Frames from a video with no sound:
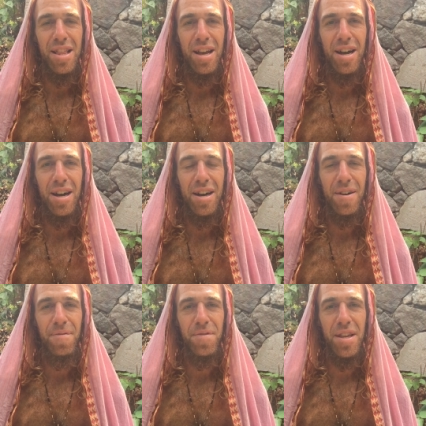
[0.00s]

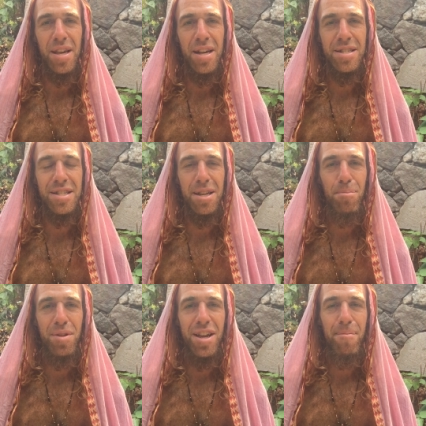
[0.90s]
um, it's
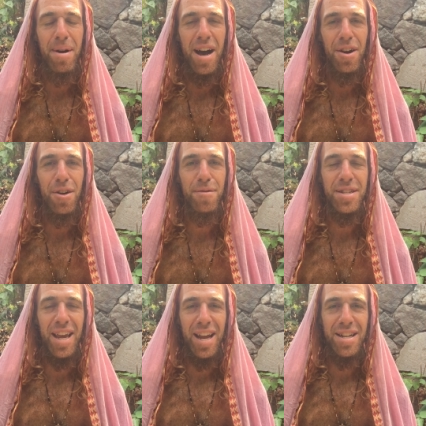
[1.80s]
simply a matter of
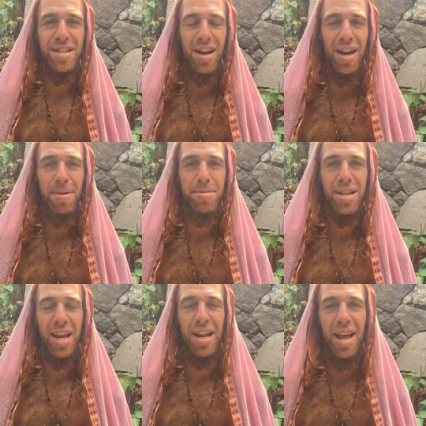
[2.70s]
taking time to
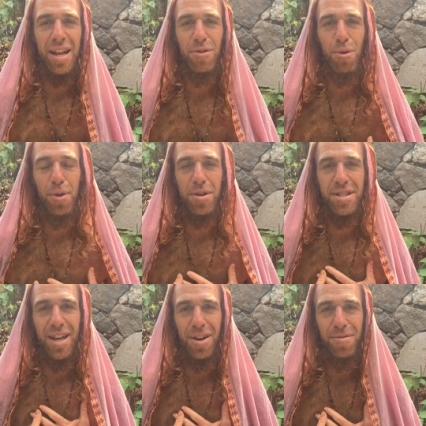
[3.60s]
connect with
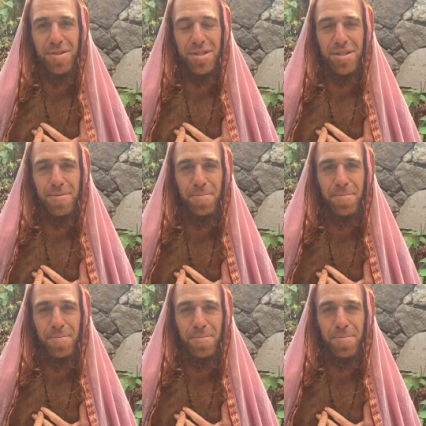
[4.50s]
ourselves